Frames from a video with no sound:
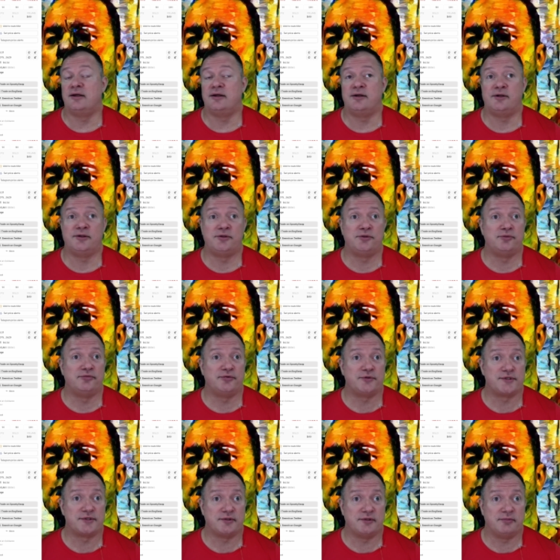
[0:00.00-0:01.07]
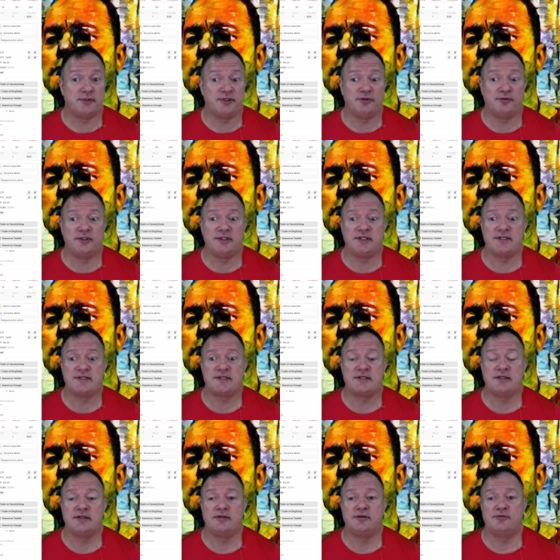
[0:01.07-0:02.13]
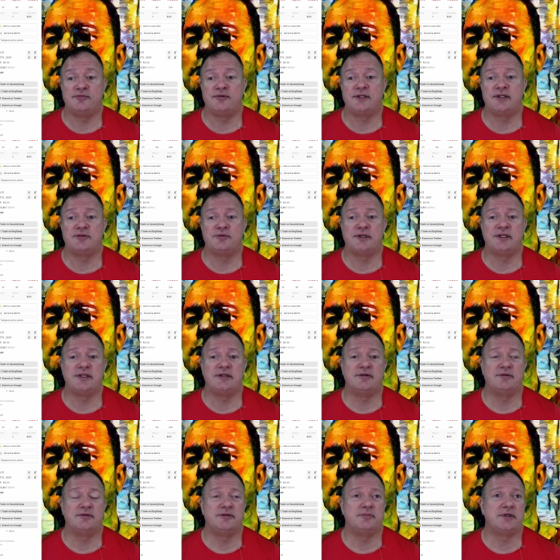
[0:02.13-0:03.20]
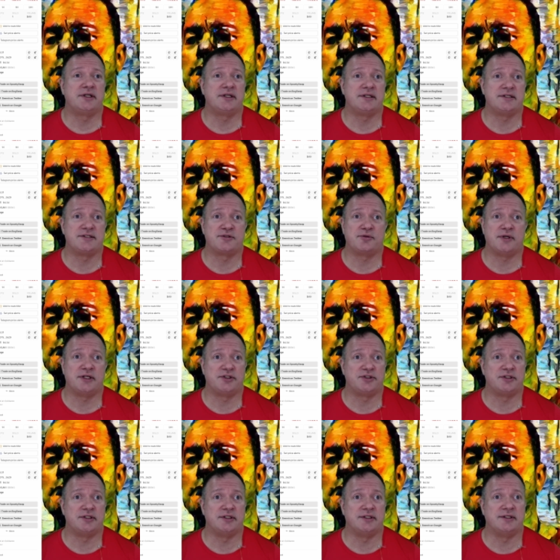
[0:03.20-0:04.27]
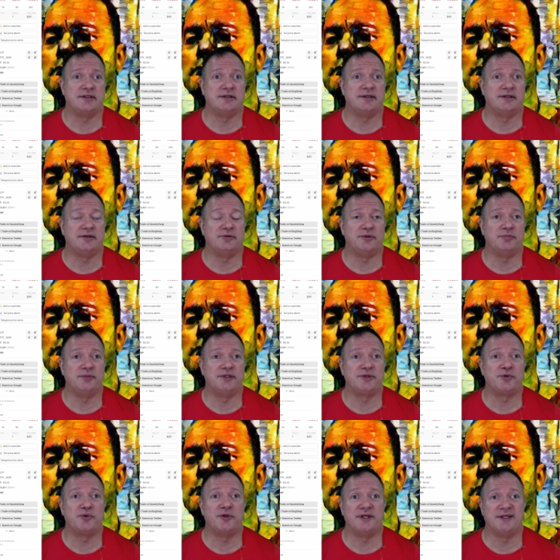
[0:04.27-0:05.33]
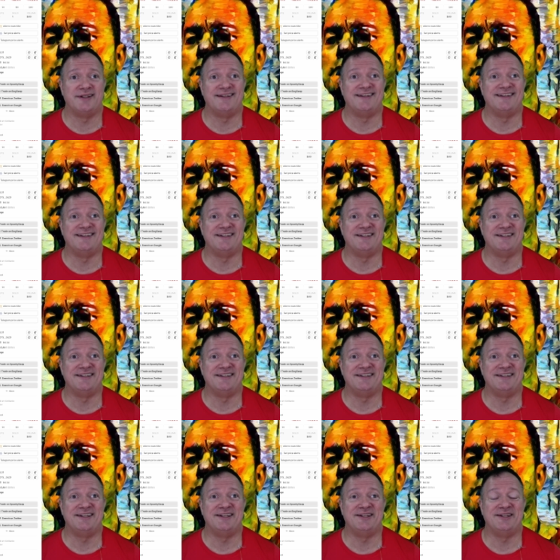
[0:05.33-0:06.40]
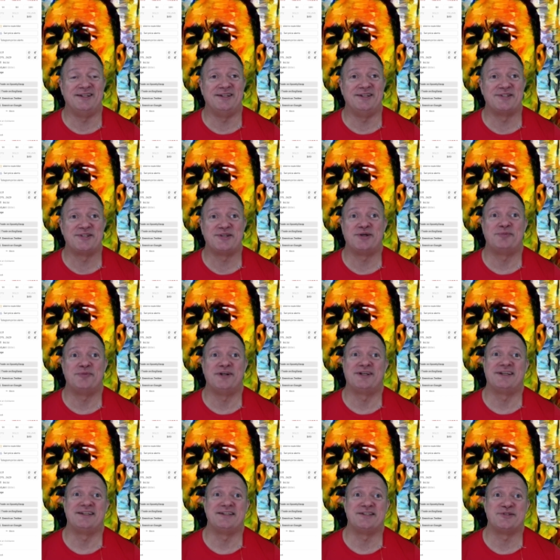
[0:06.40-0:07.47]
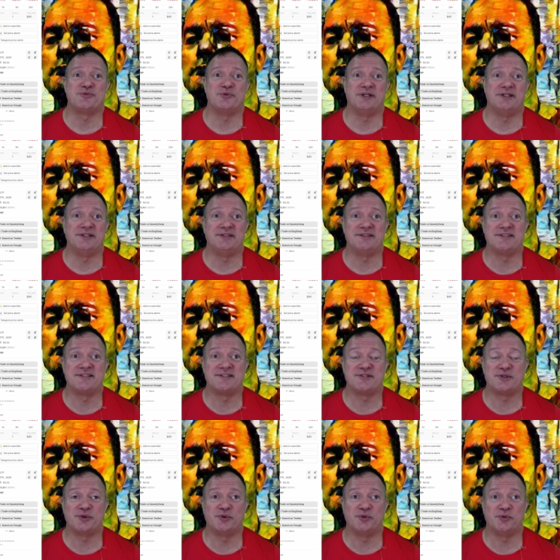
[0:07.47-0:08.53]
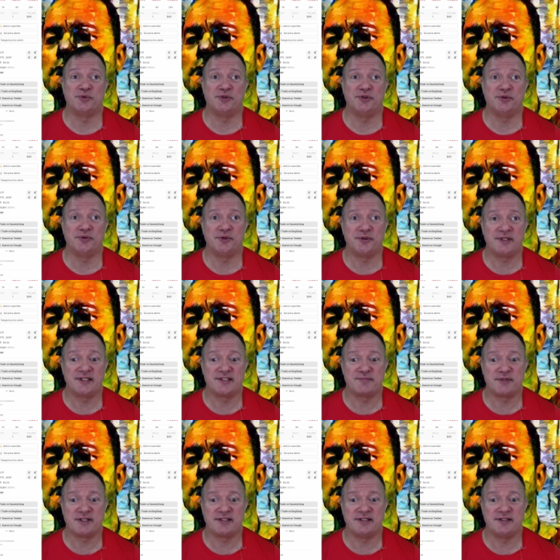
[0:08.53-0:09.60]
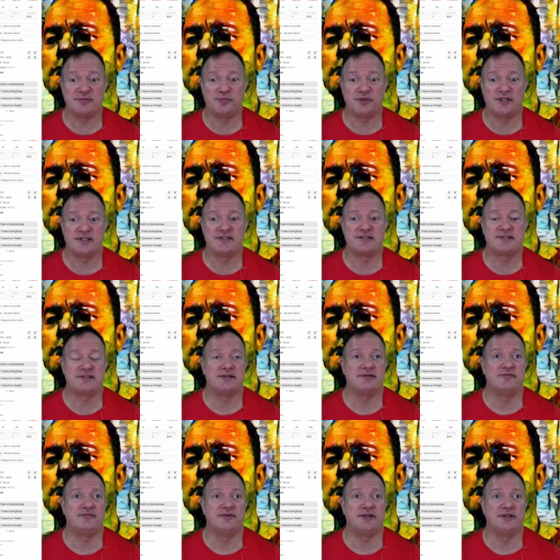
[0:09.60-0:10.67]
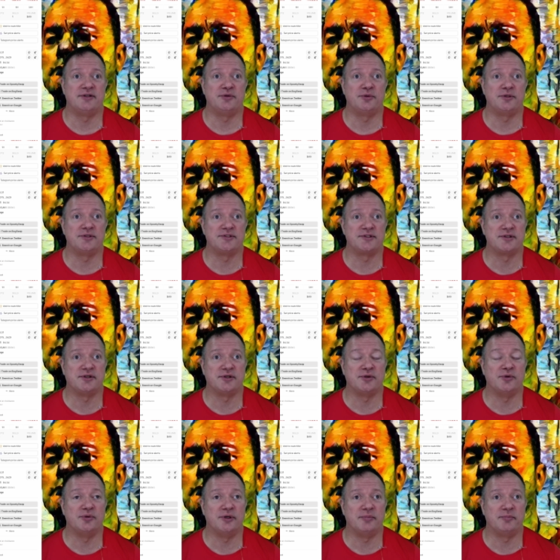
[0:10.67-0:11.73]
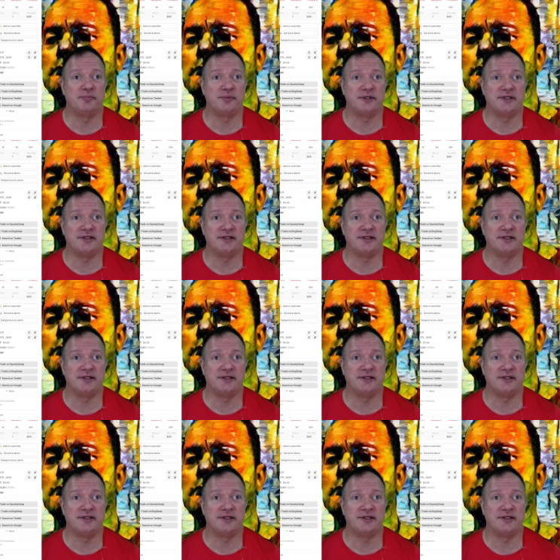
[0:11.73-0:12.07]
All the Tomb Forks have been doing this, and don't forget, right now the market is crashing with Bitcoin and the stock market as well. So you know, don't expect that the price of tokens going to go up